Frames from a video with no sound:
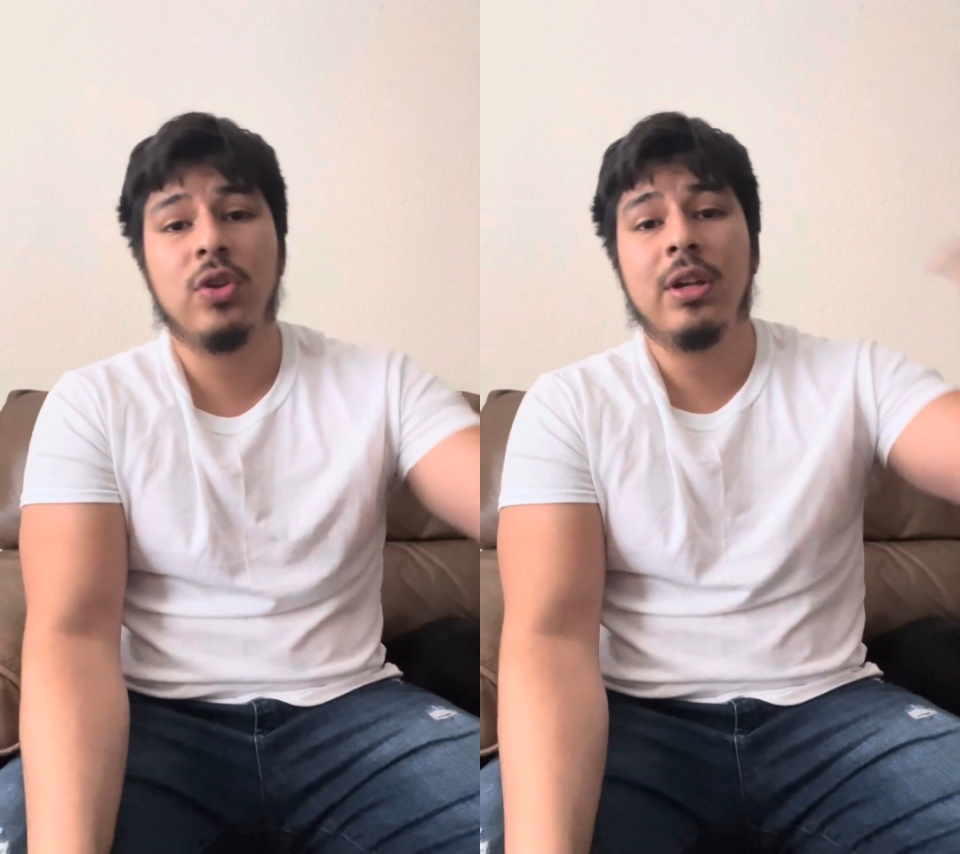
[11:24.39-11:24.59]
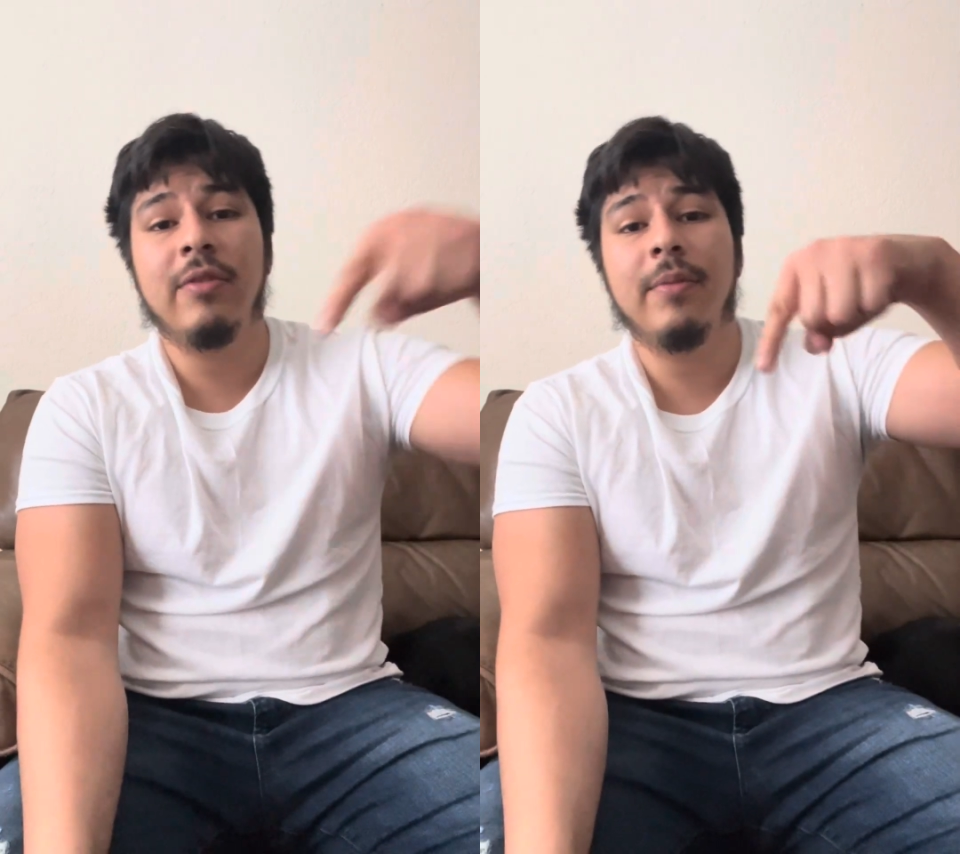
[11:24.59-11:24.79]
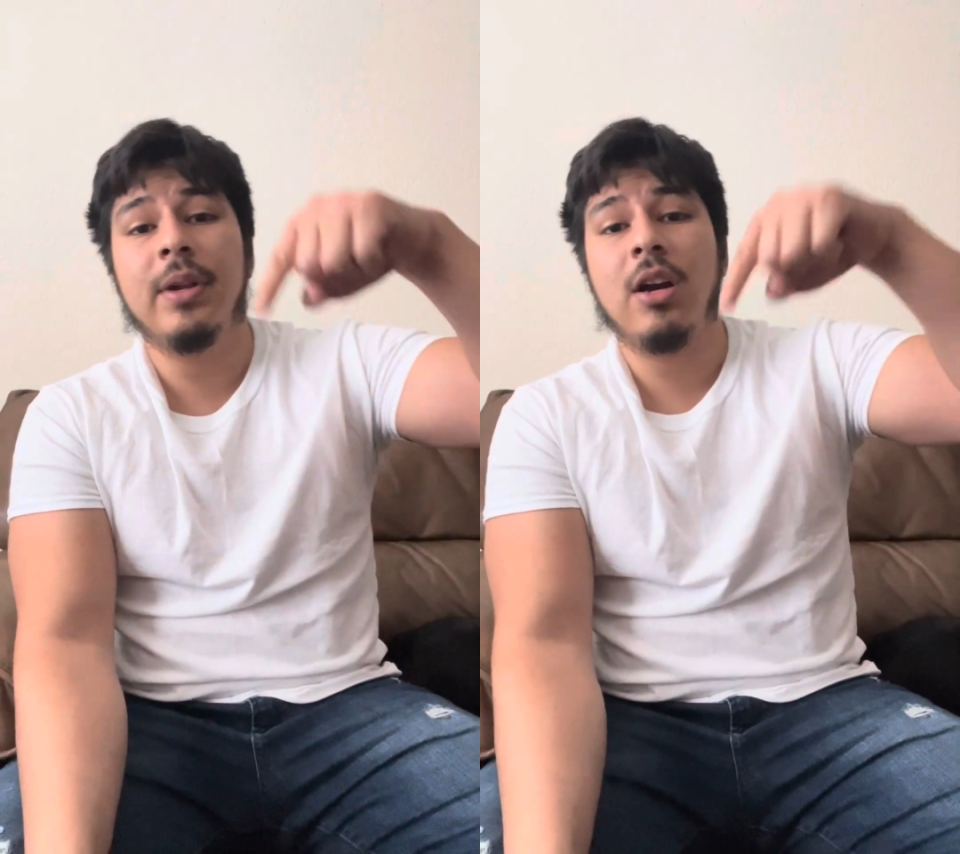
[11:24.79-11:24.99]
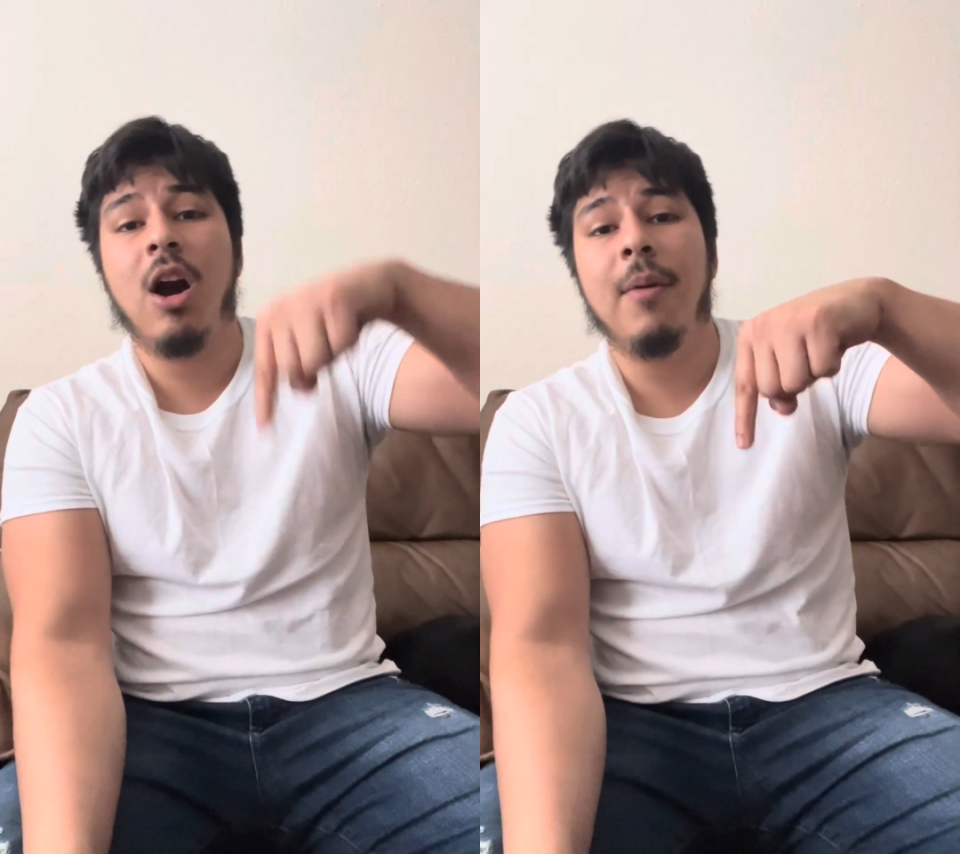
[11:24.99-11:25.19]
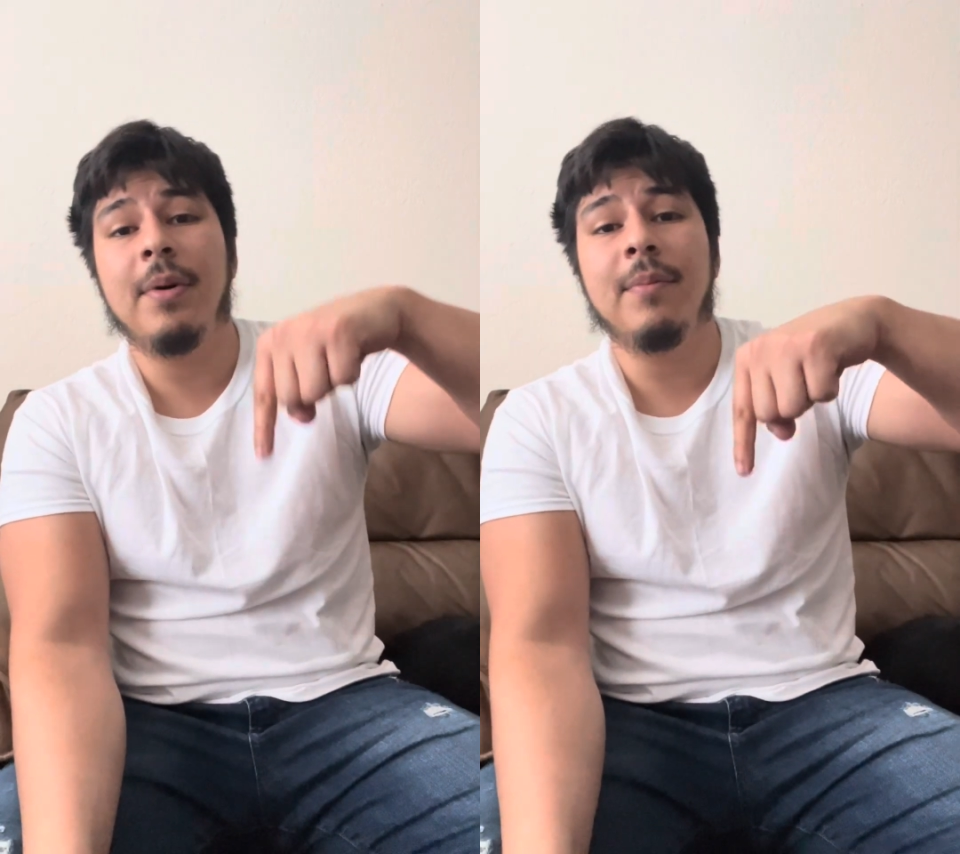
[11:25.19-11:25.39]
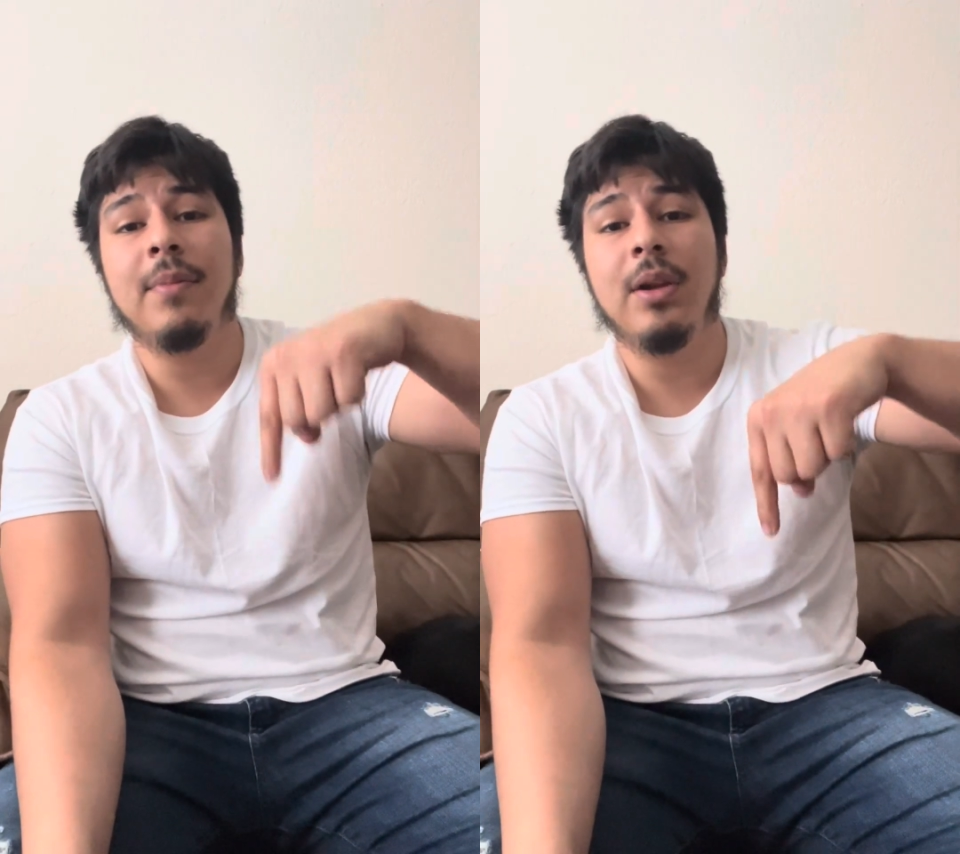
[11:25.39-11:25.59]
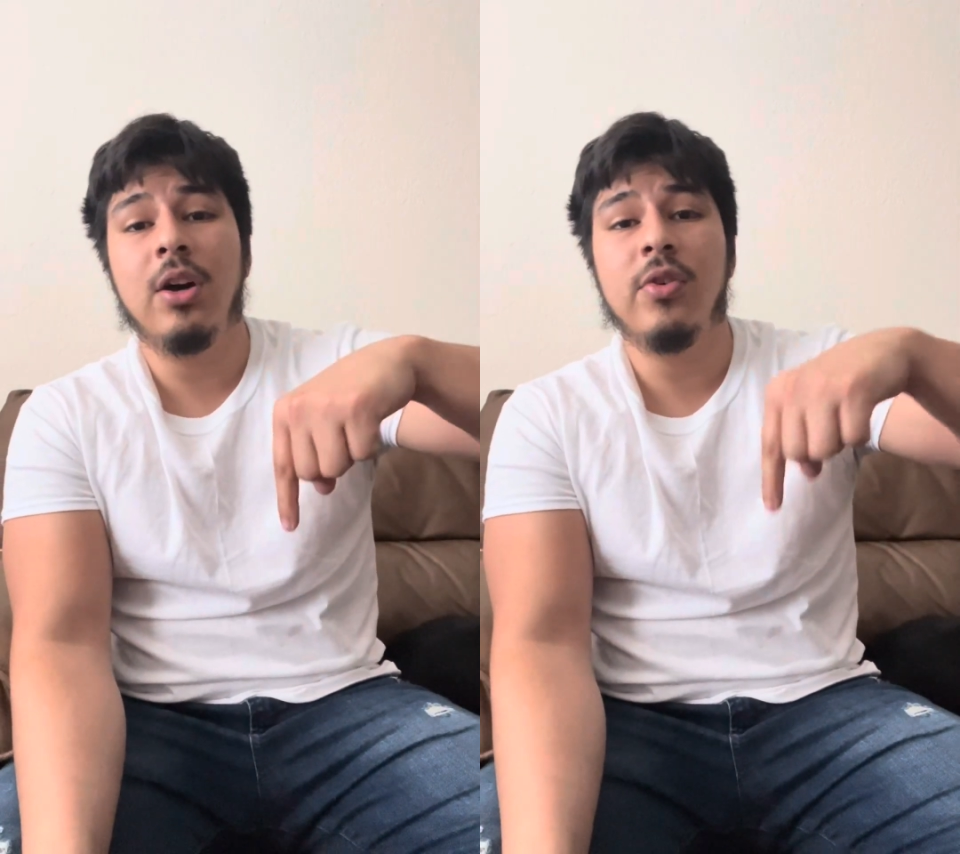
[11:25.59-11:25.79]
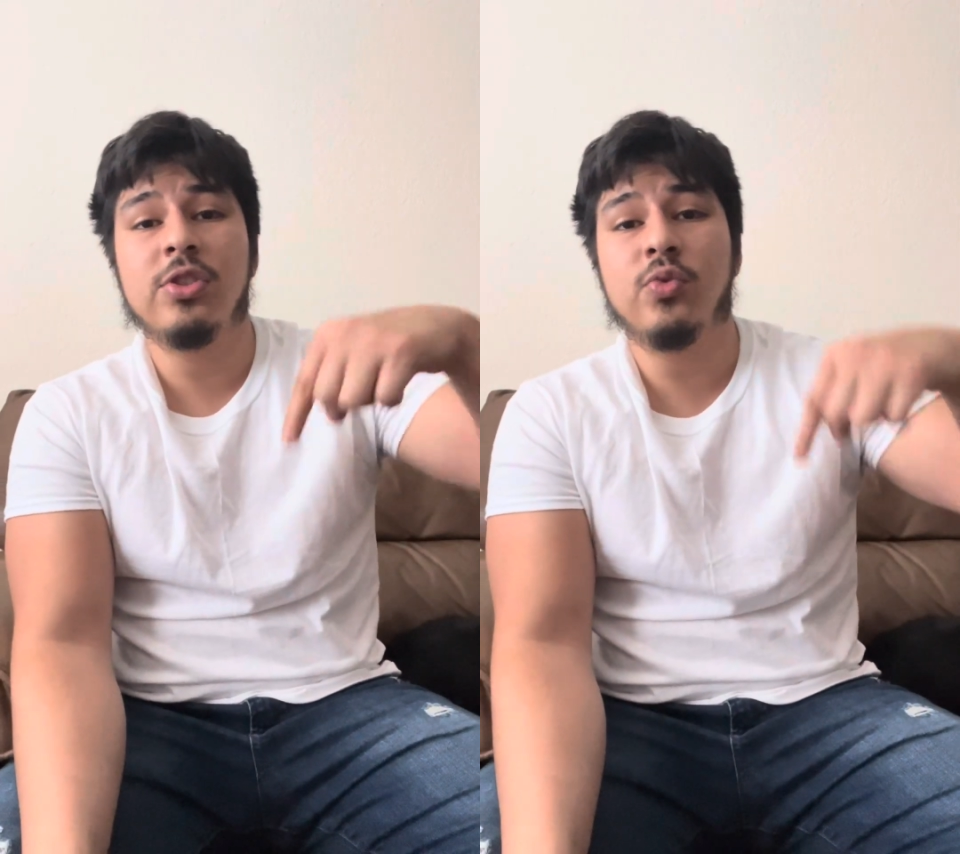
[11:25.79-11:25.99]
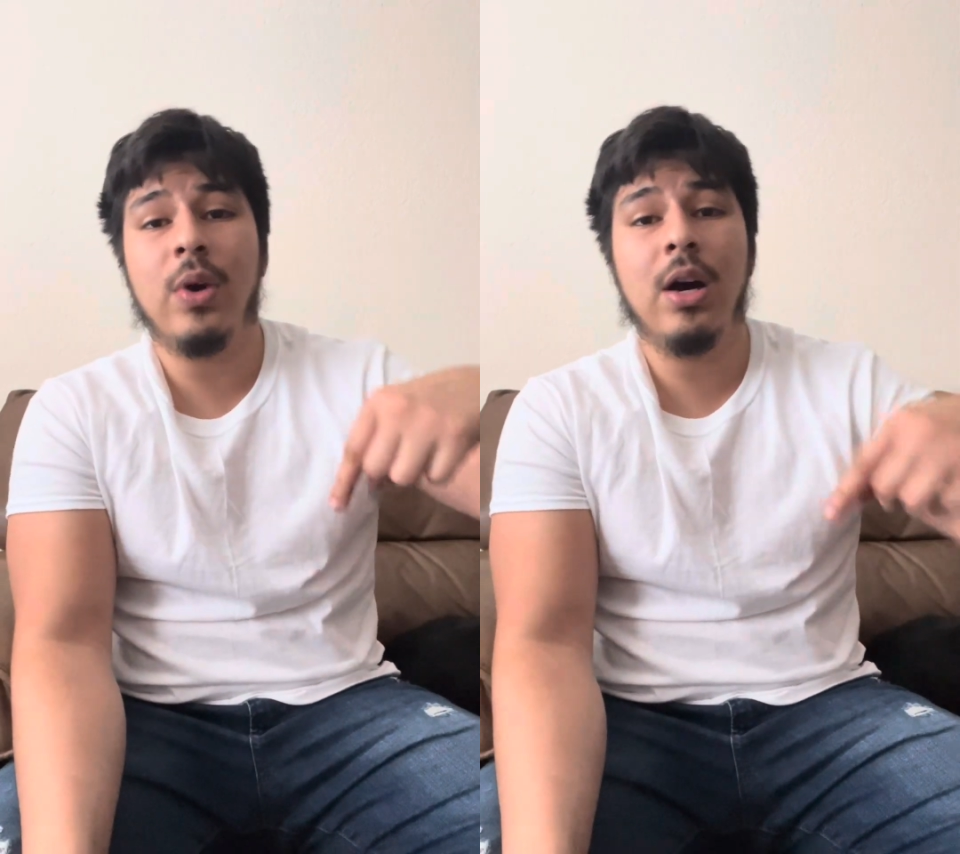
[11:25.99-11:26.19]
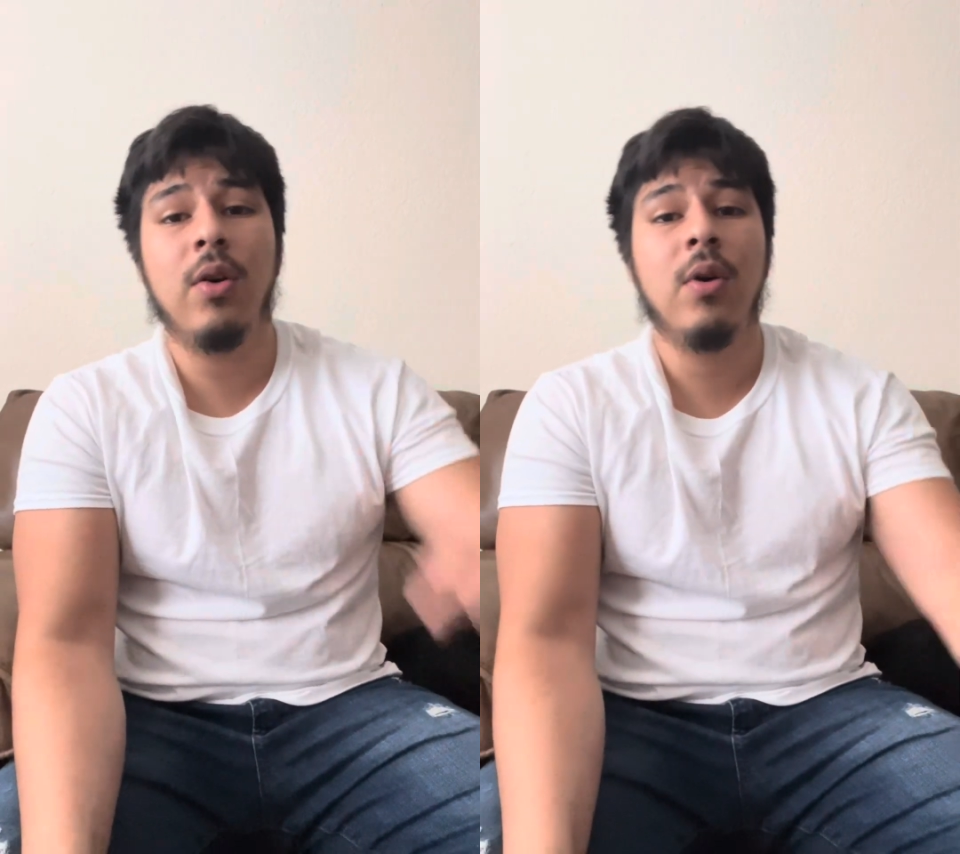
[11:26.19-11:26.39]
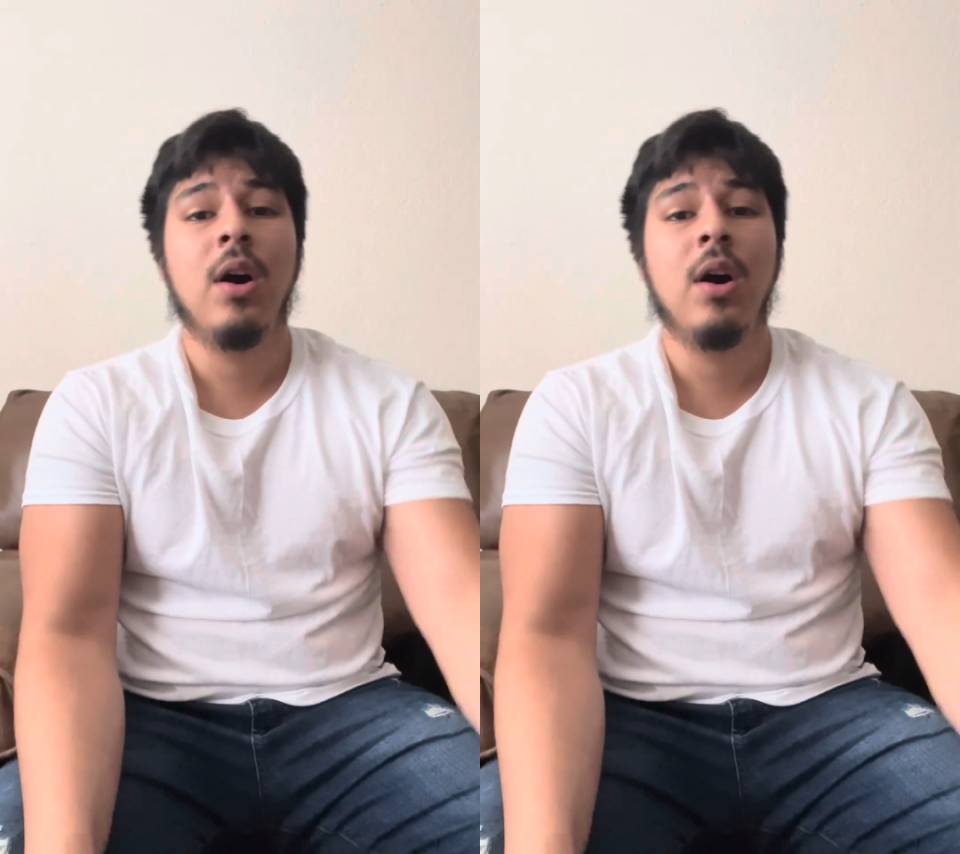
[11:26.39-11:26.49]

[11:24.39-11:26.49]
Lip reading: leave them in a comment below as well.